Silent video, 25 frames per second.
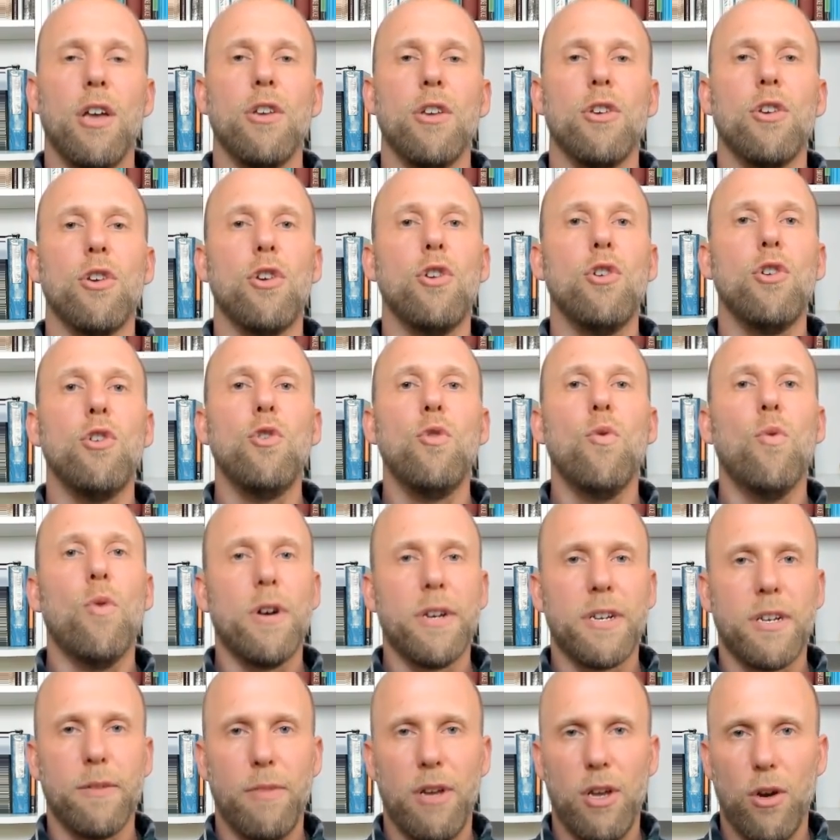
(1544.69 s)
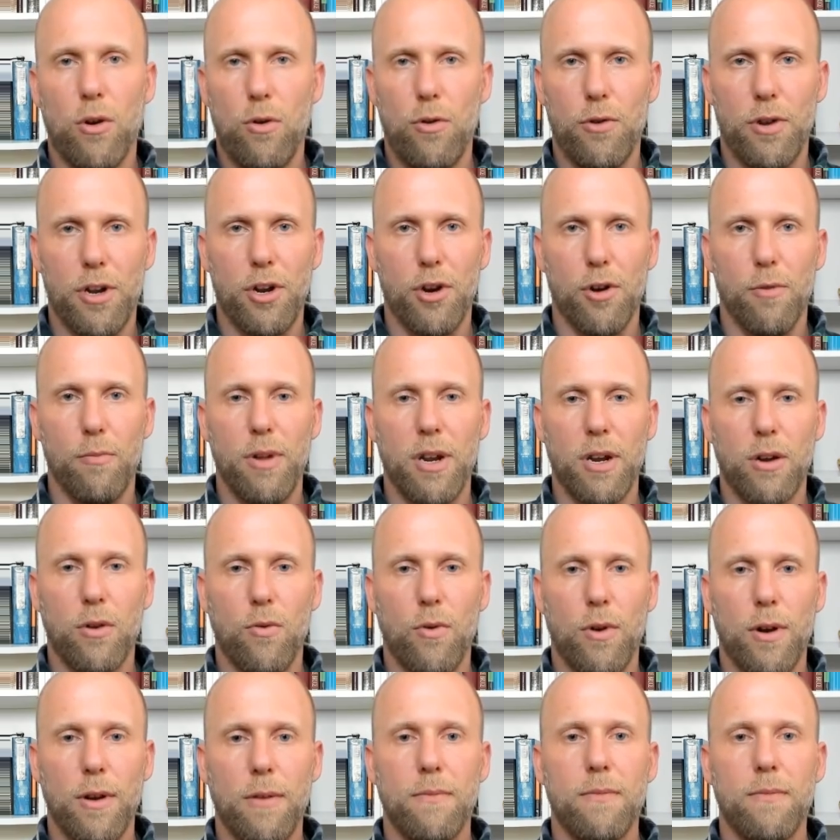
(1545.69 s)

to be holding your Bitcoin.